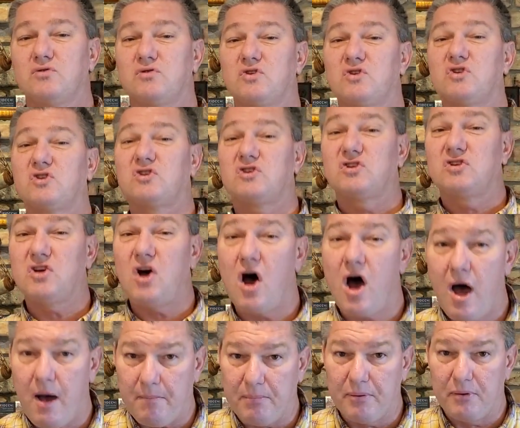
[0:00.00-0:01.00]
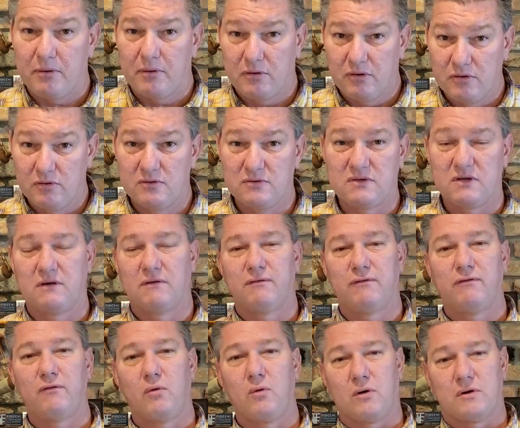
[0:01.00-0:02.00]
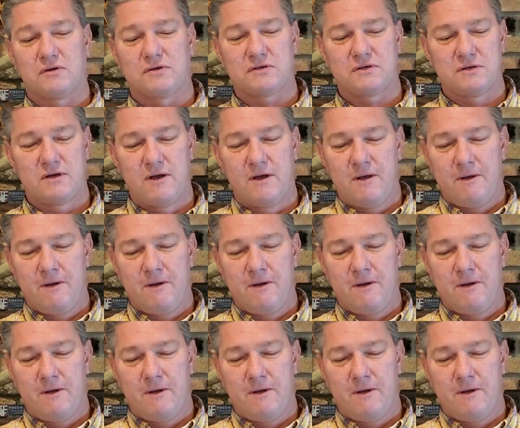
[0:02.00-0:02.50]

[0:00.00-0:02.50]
stop using force.